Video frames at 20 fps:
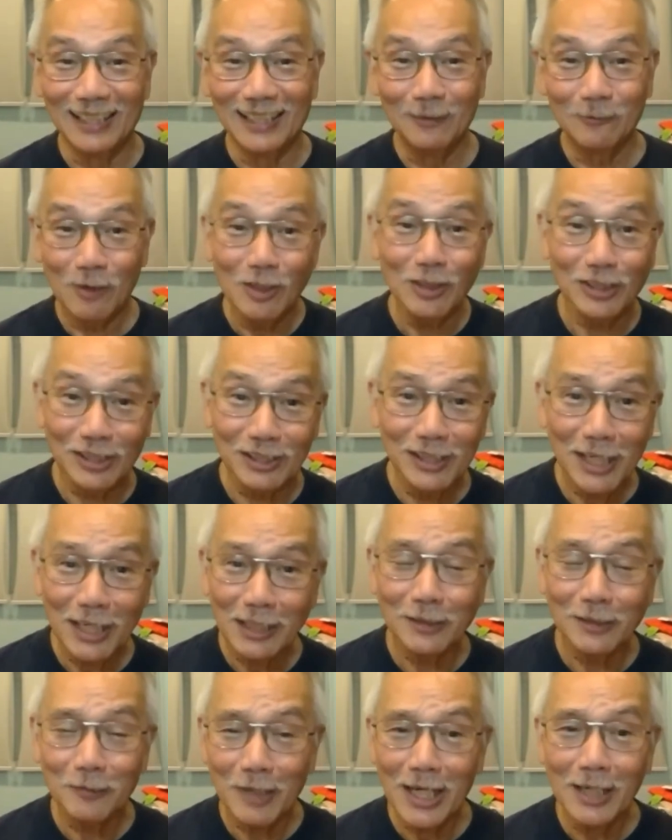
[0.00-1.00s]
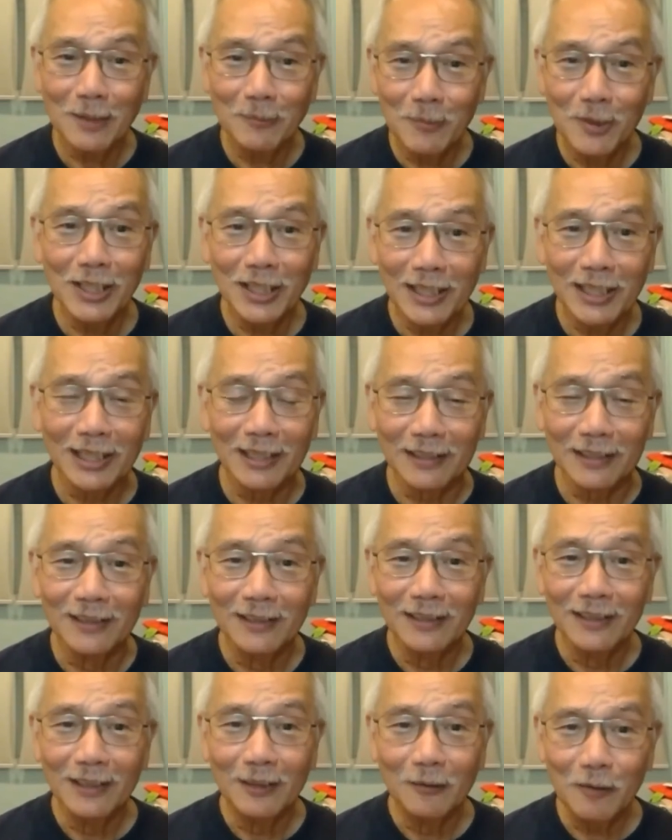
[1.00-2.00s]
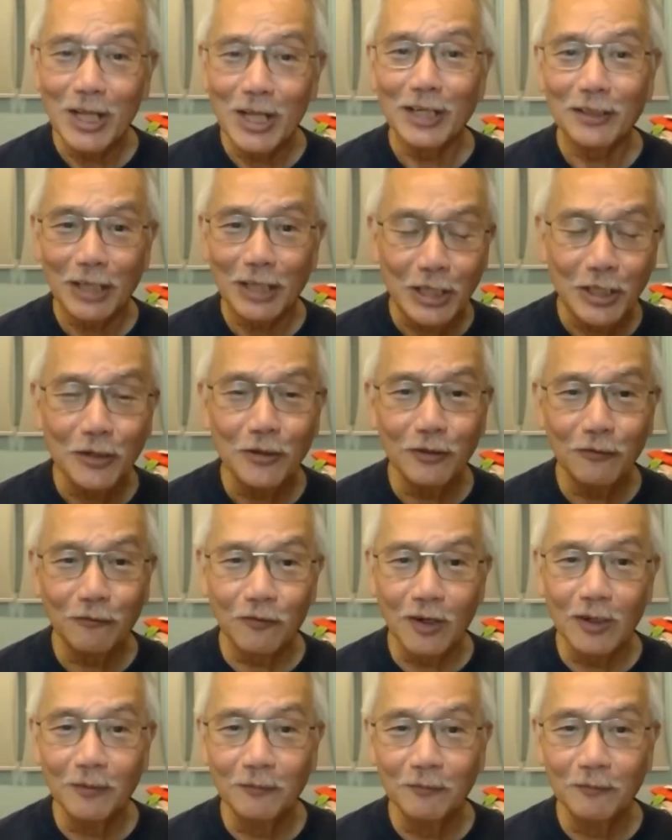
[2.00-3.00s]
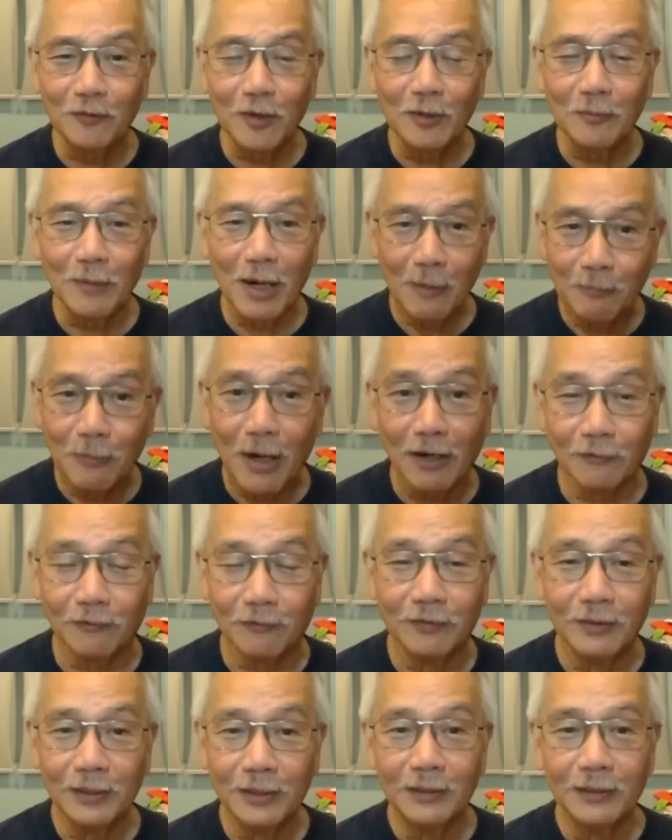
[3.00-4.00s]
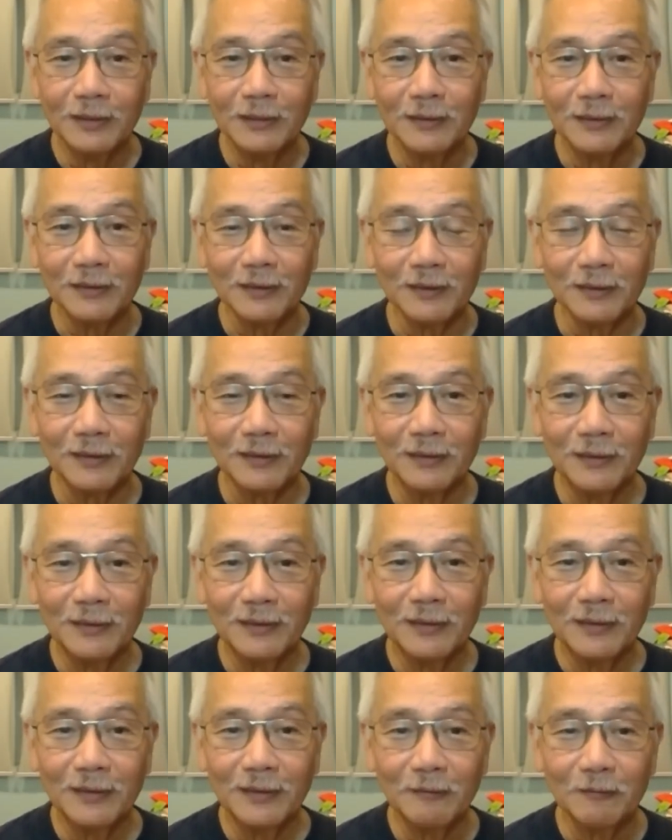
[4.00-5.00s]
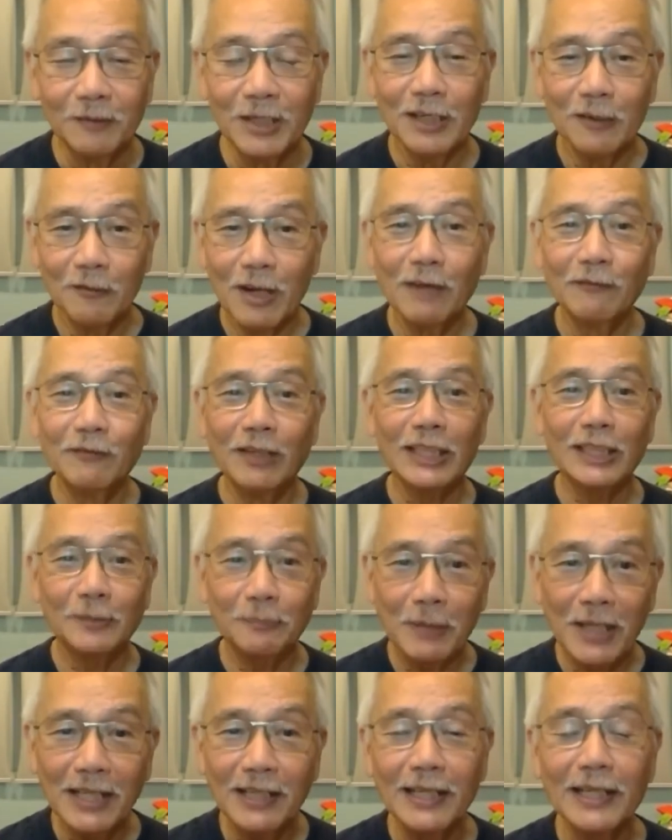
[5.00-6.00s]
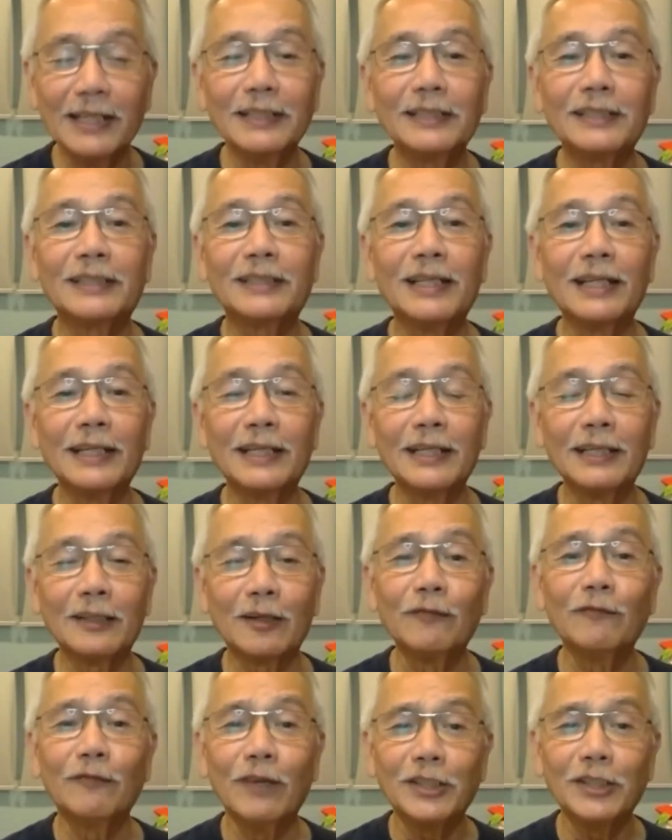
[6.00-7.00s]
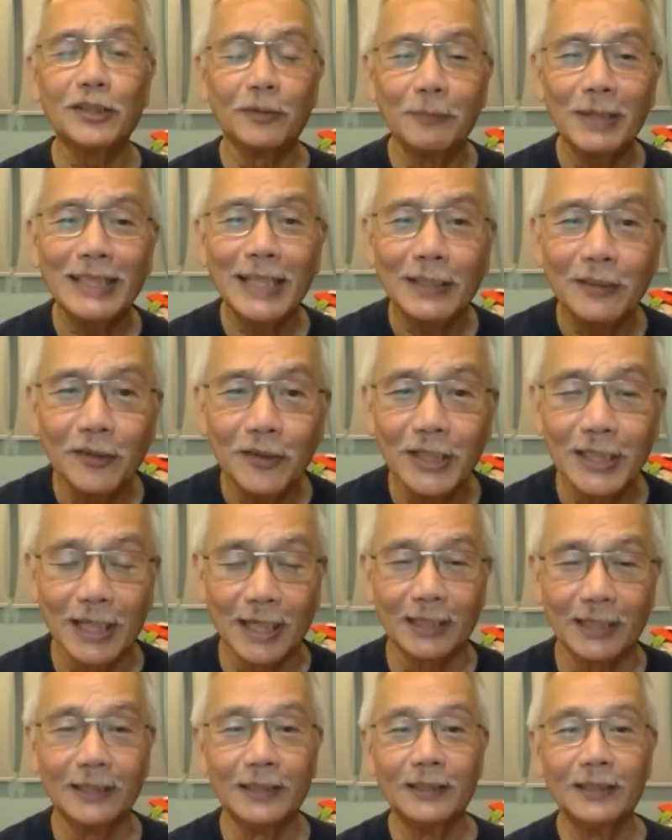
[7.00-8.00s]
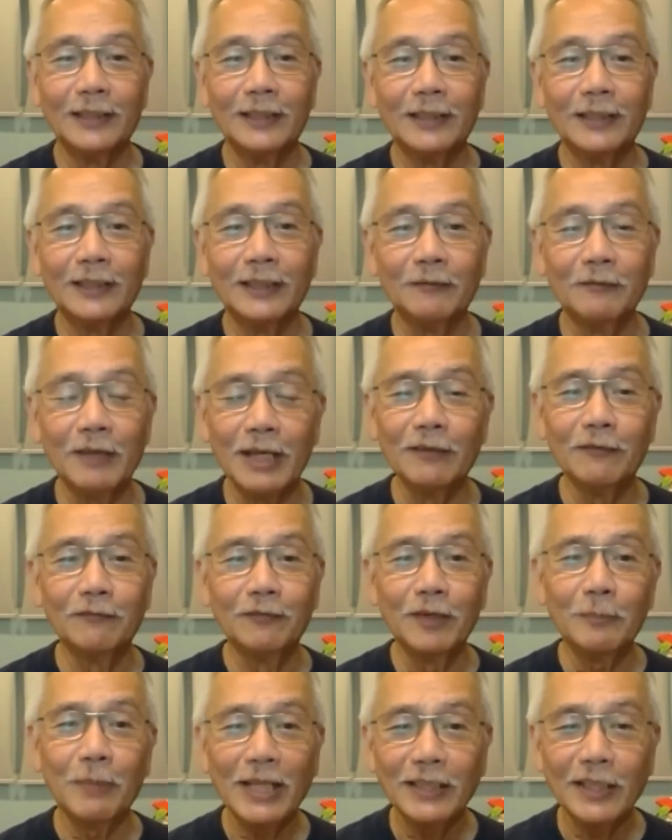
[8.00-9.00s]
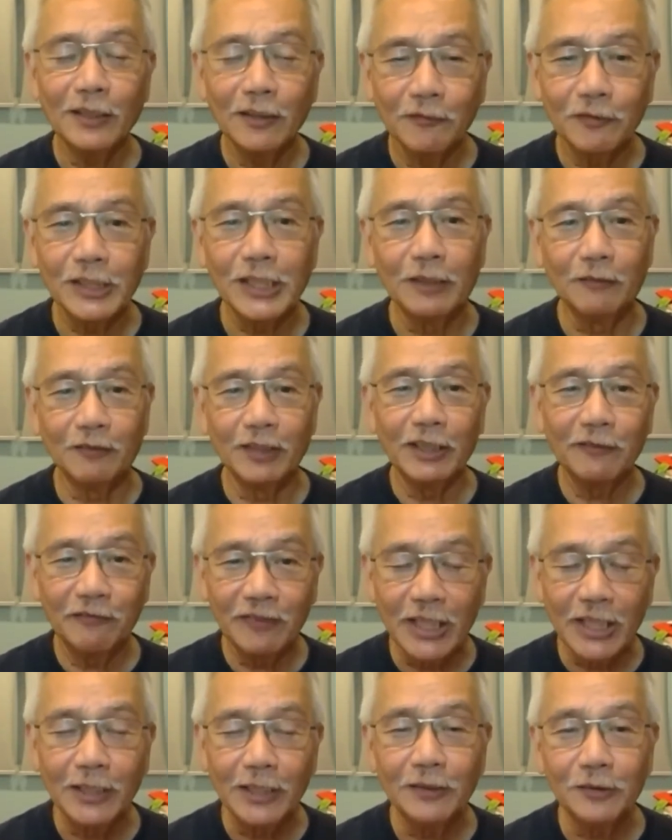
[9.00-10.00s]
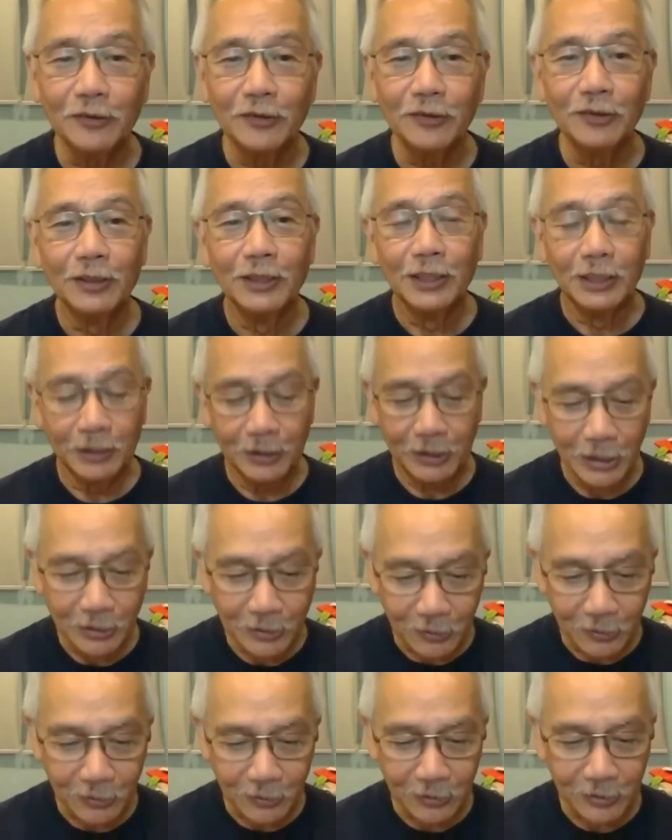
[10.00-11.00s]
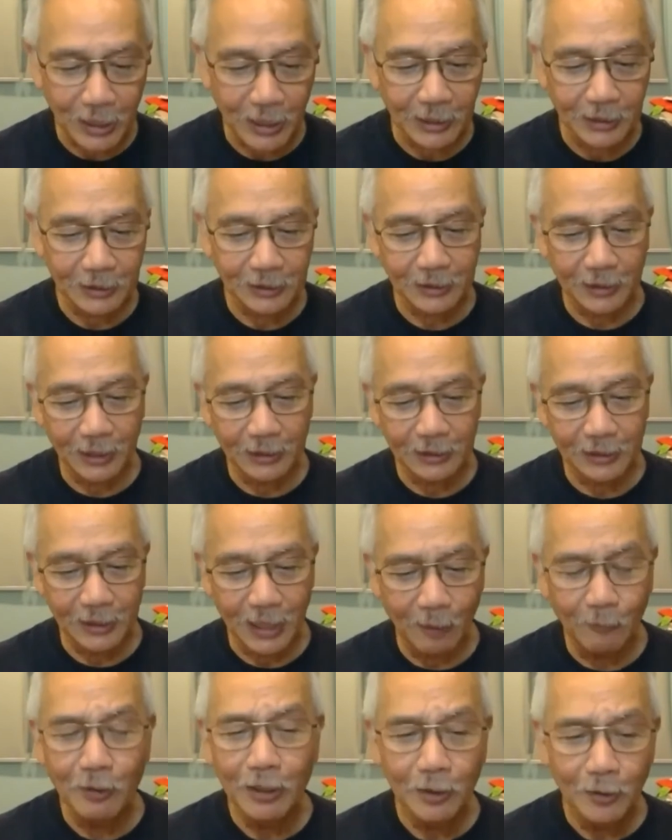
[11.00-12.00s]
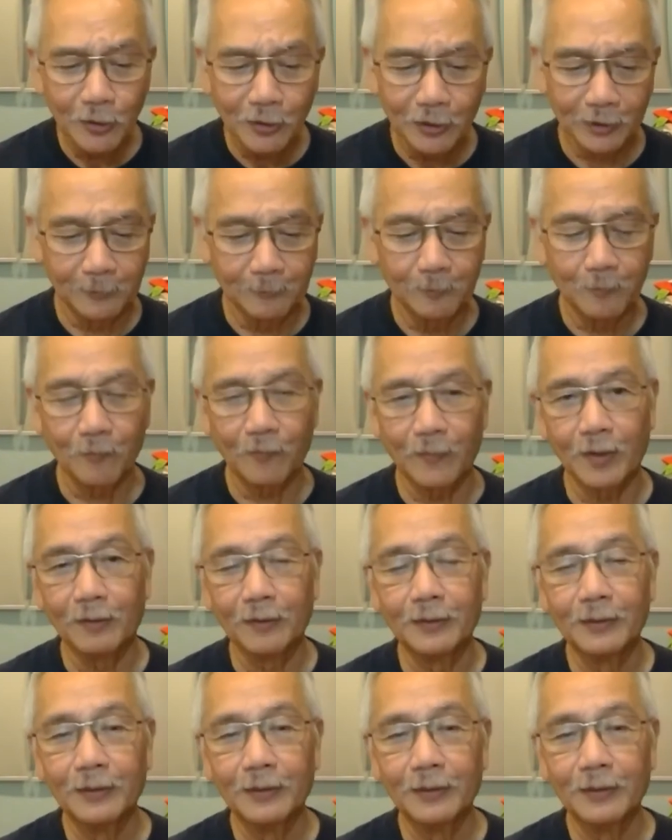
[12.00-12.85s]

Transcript: Uh, of course, yes, we are born again. We are renewed from from above. We, we have experienced uh, conversion, metanoia. We have repented of sin. We have turned to Jesus as, as our Lord.